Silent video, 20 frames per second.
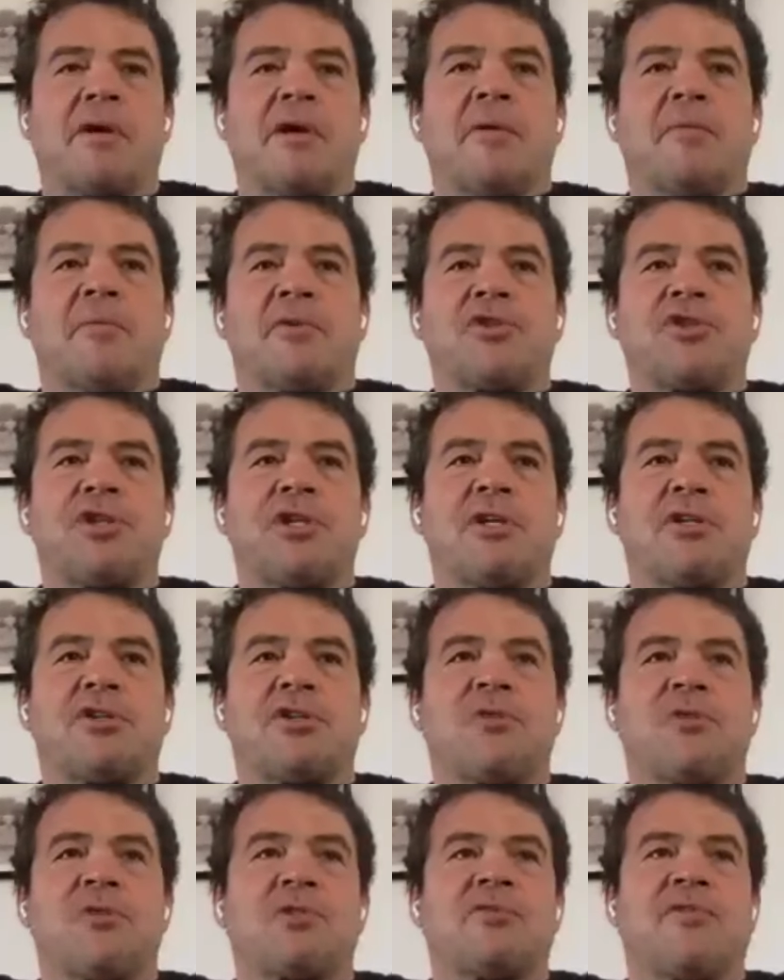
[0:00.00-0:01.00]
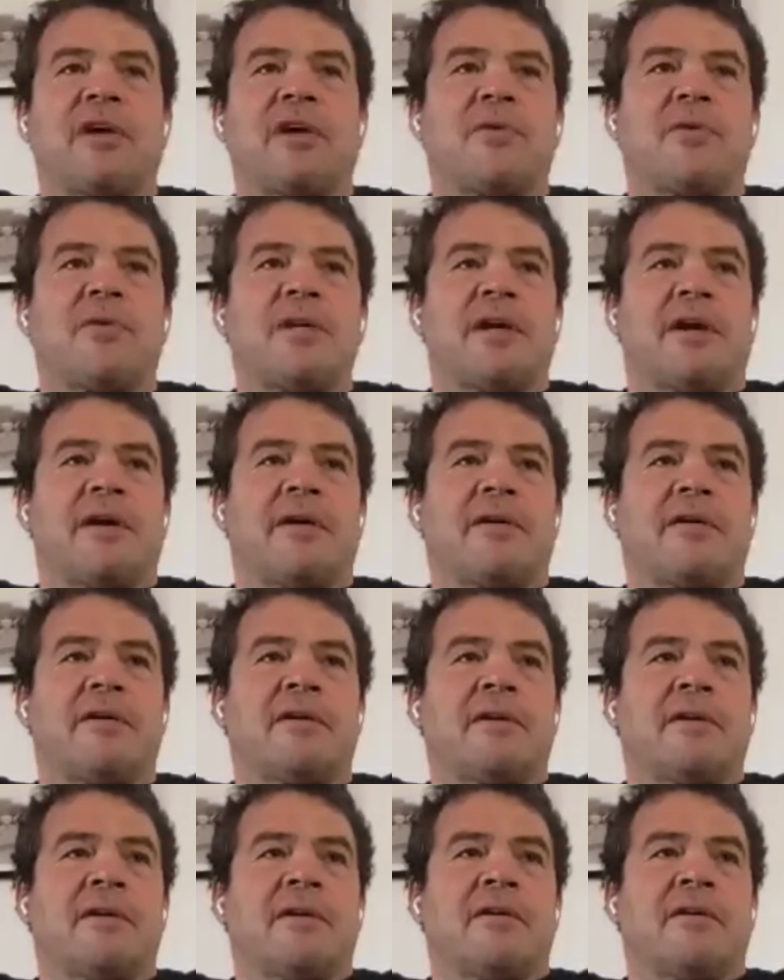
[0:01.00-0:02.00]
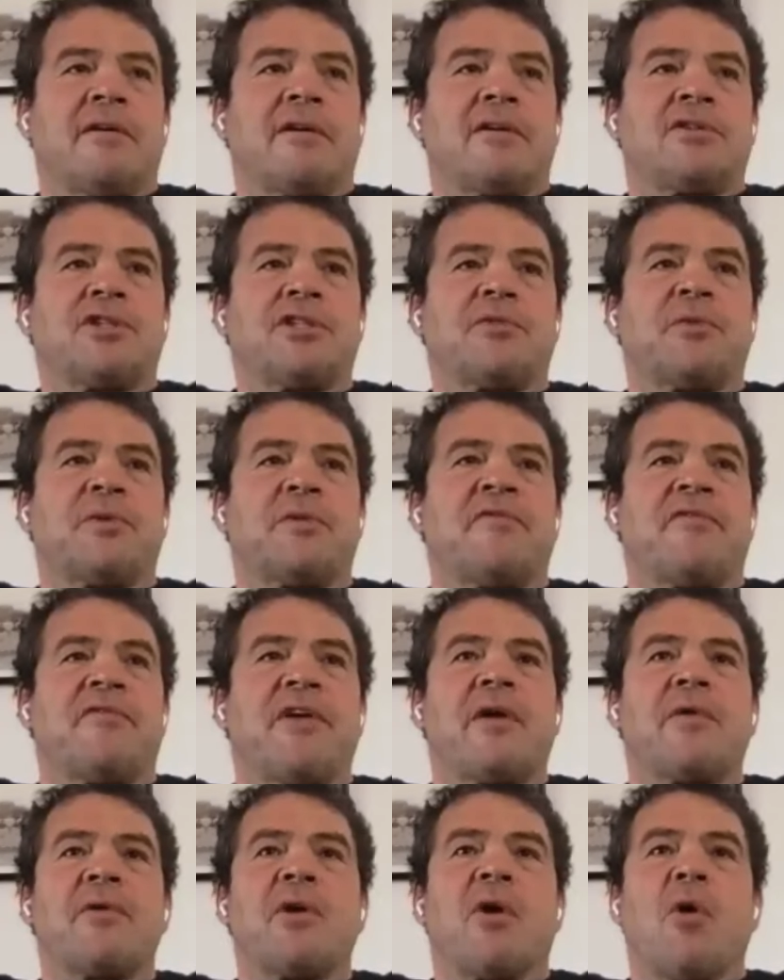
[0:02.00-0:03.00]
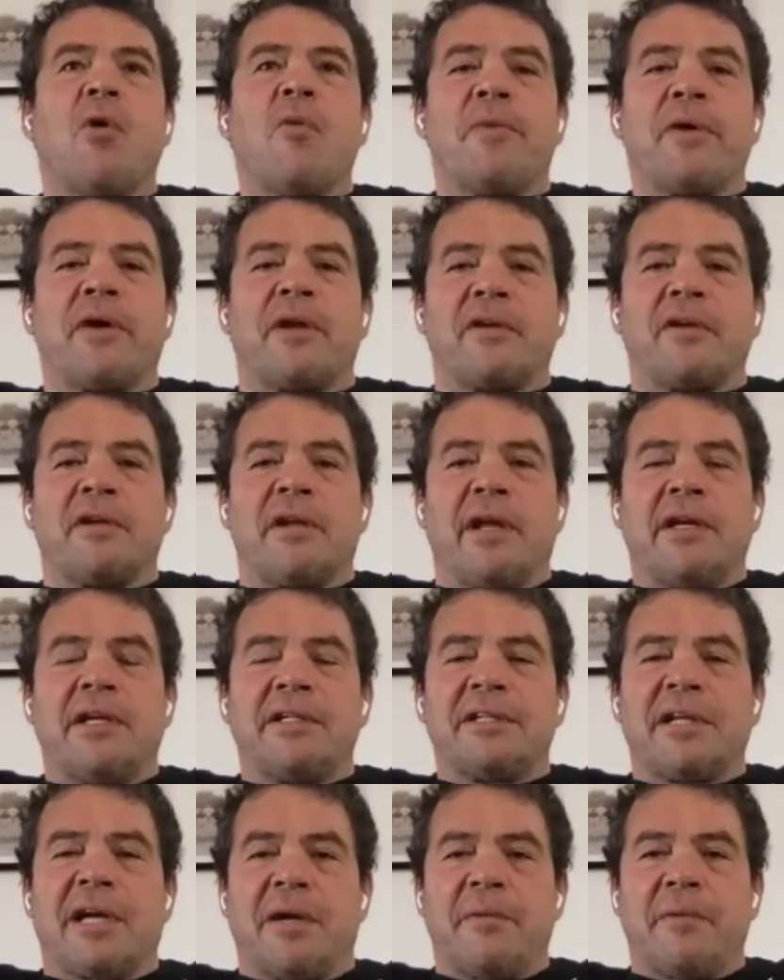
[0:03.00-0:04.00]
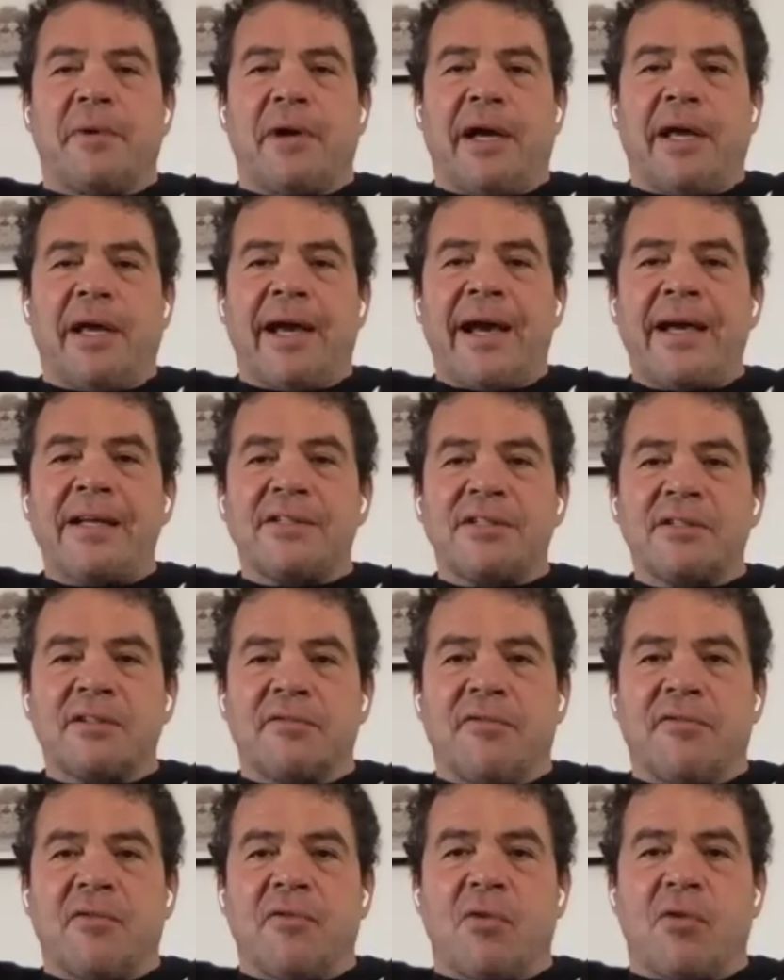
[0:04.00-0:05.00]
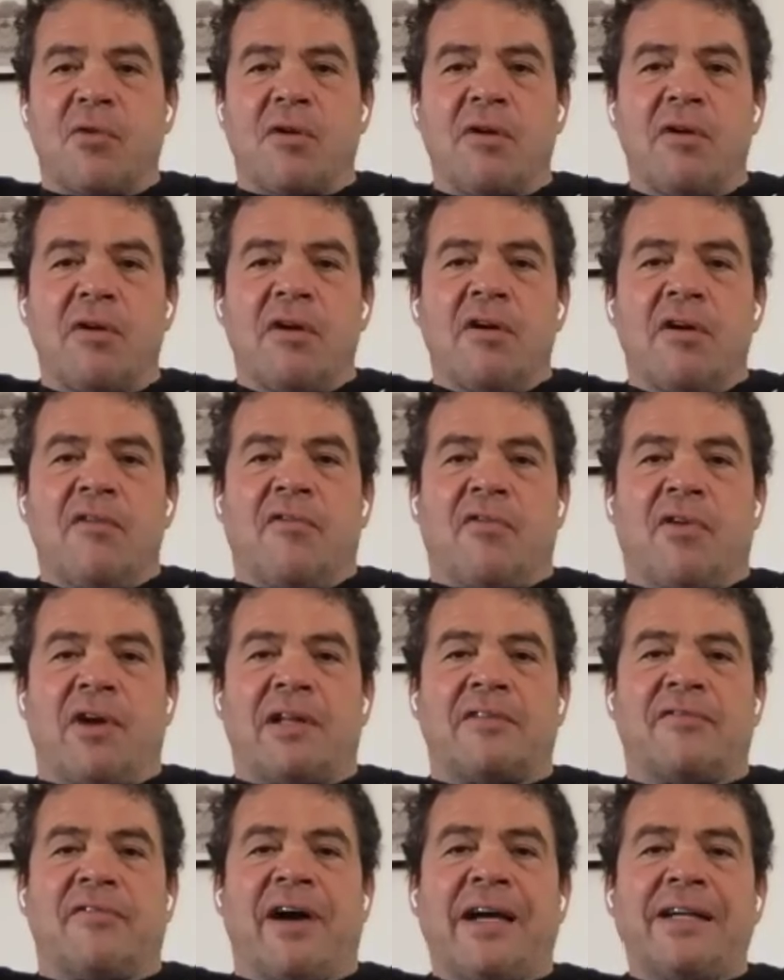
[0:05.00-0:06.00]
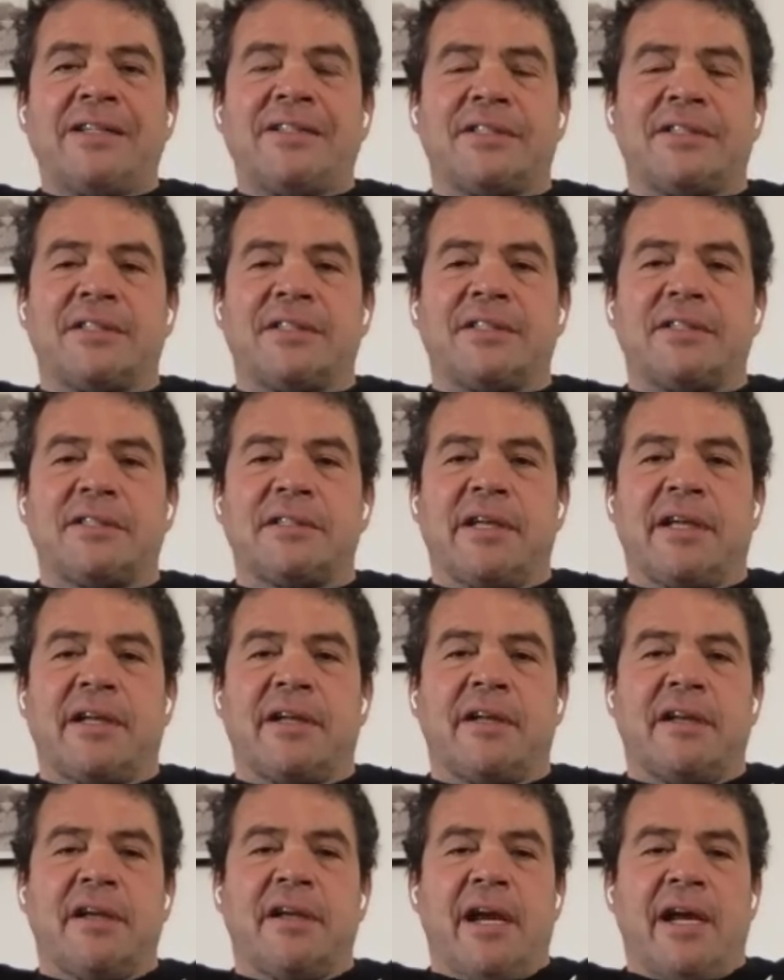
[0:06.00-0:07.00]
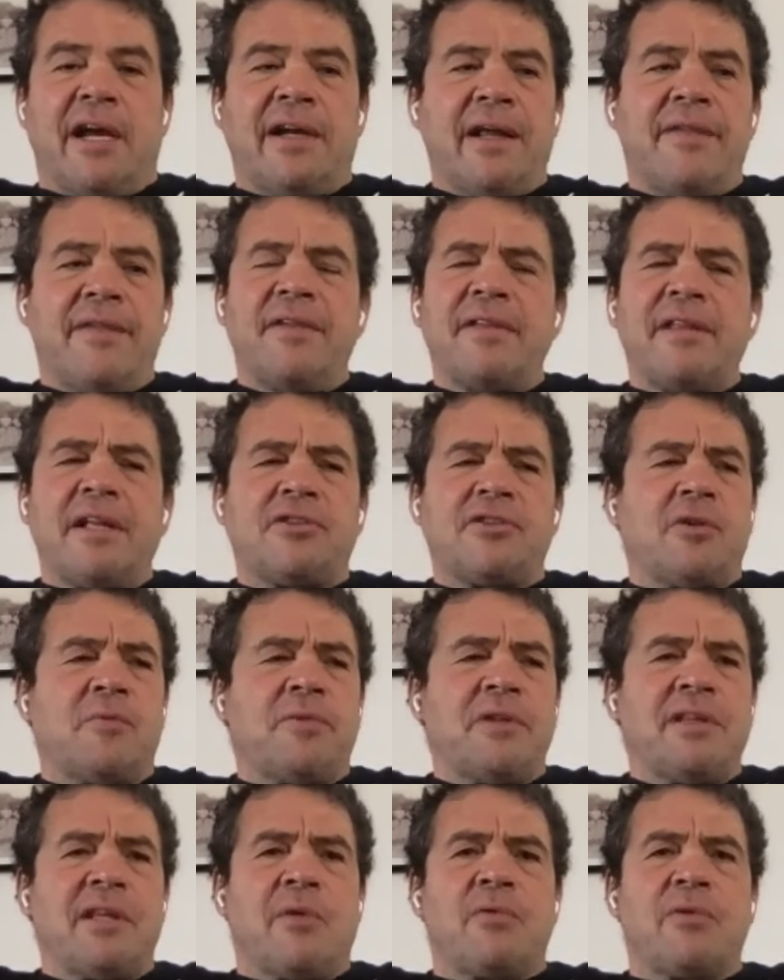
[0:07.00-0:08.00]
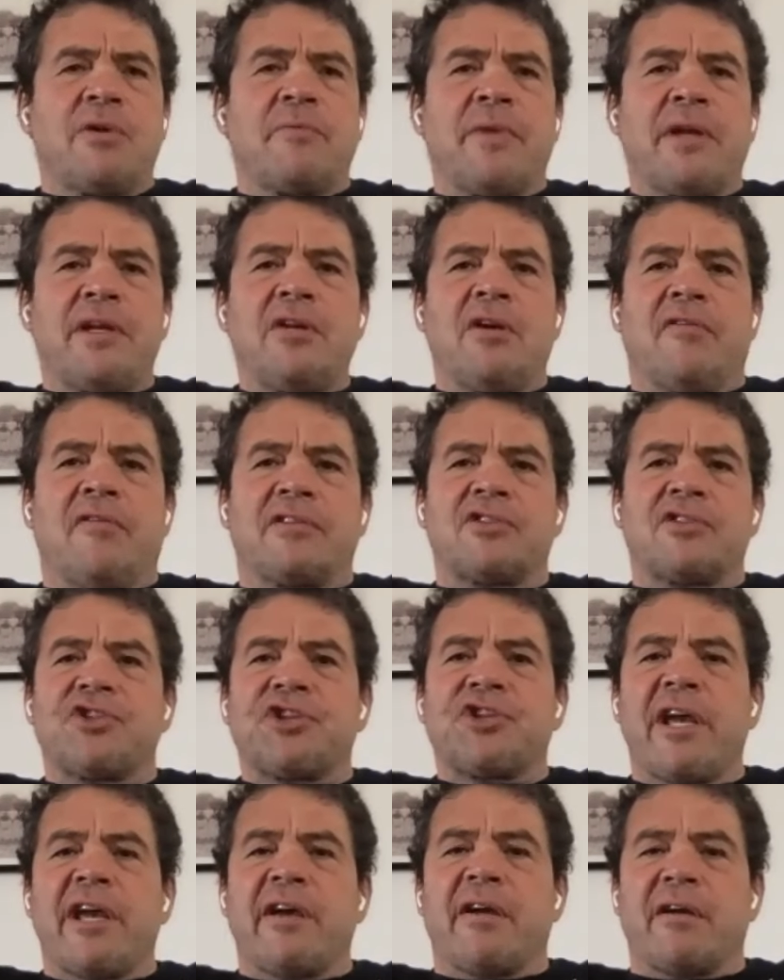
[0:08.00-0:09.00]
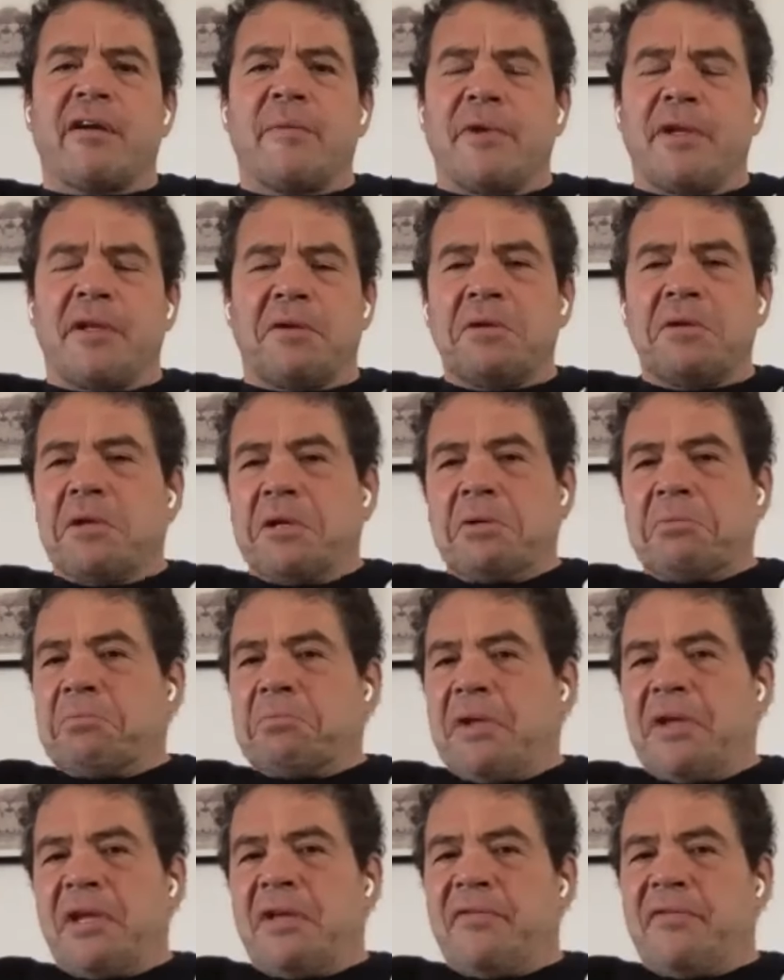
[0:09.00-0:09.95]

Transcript: but she she was very uh, she's been very open anytime I ask her for for advices, and and I think that's something that we many of us share. I mean, yeah.